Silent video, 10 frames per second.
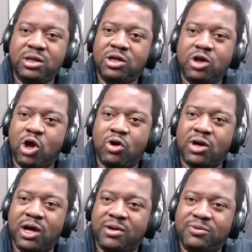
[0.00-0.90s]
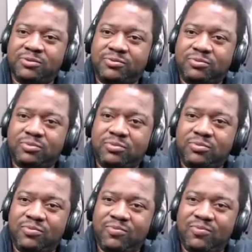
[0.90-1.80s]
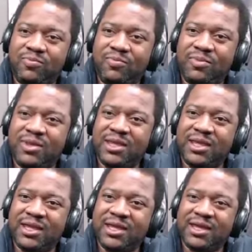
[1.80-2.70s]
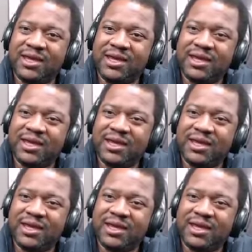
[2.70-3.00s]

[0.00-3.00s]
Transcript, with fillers: You no, know, depending you know. on who they, you know, you get those draft